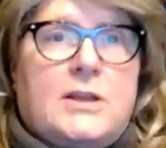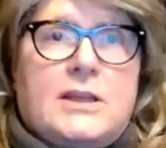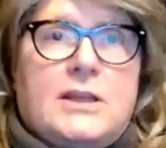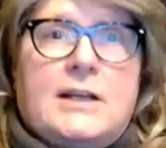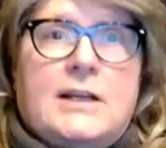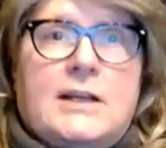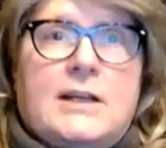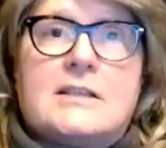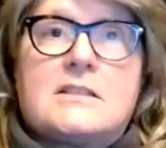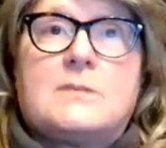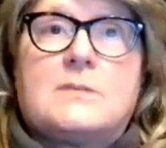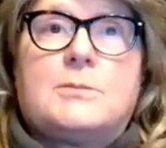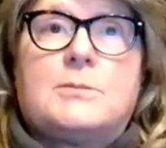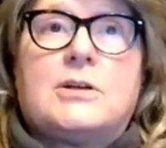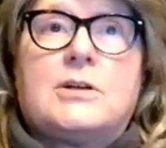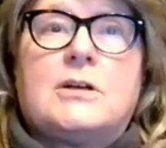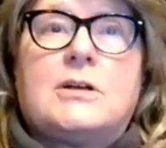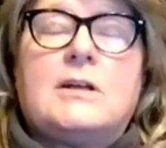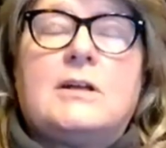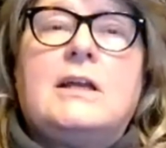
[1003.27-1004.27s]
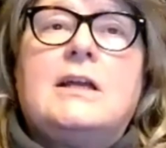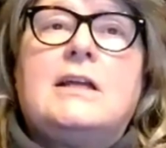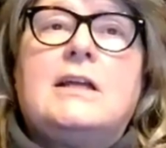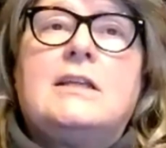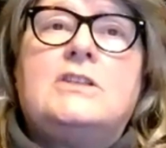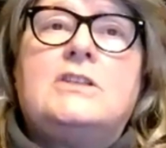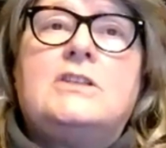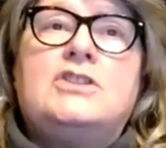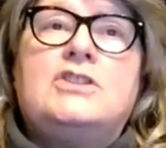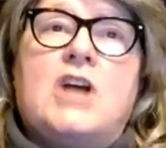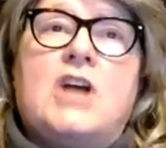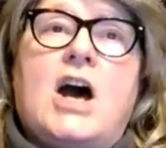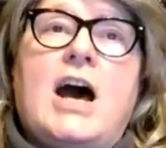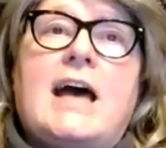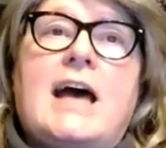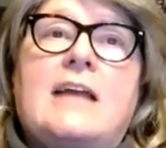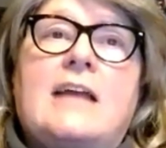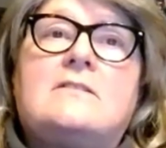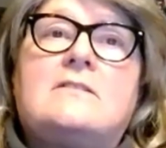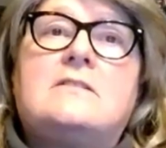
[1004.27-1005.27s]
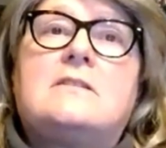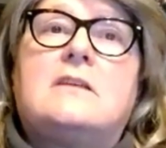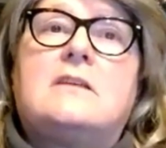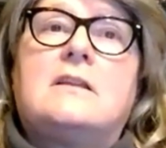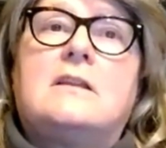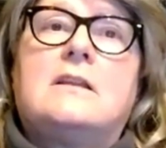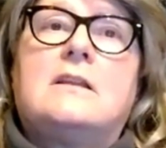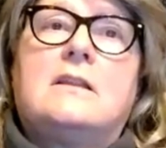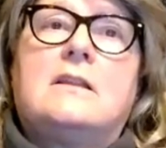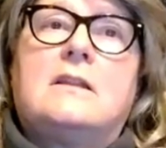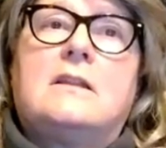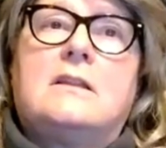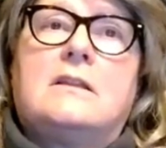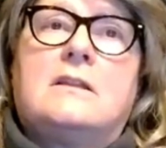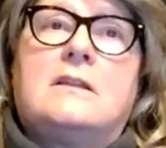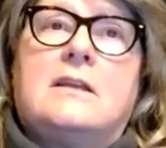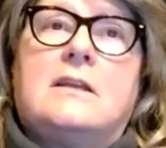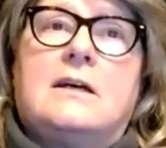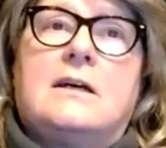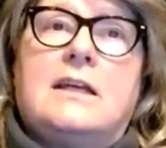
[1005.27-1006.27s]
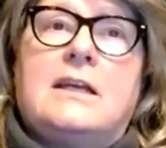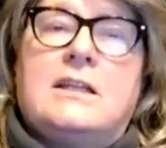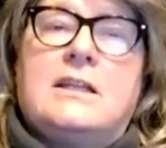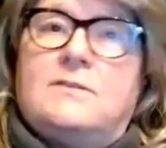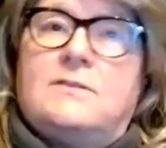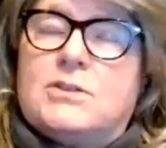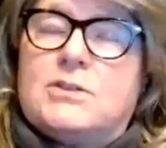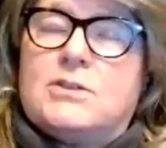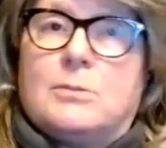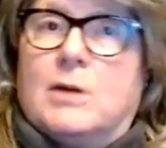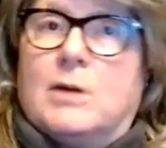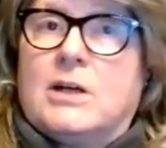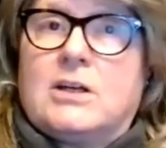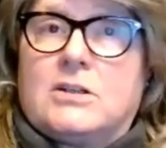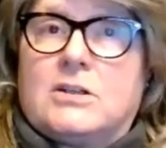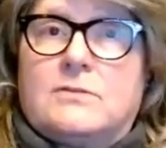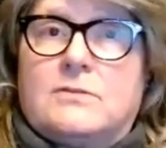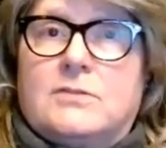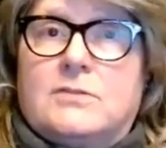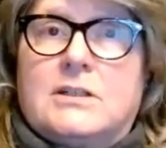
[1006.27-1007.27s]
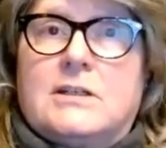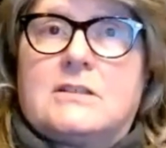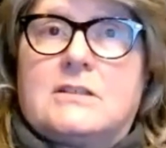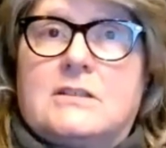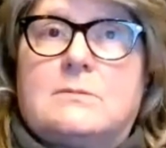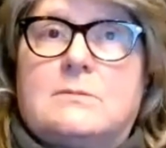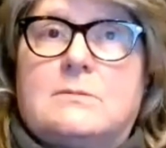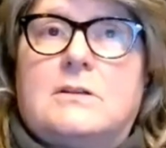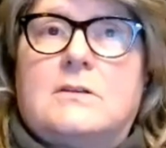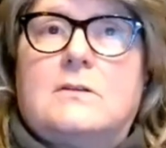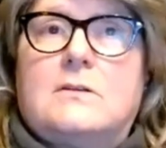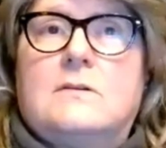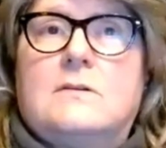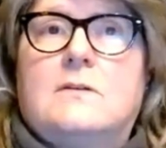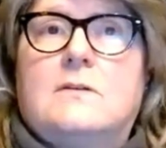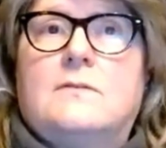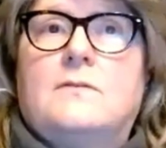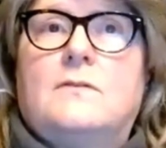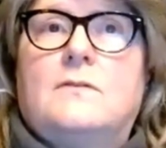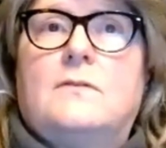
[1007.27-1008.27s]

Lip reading: for the customer, not the individual marketer for the customer.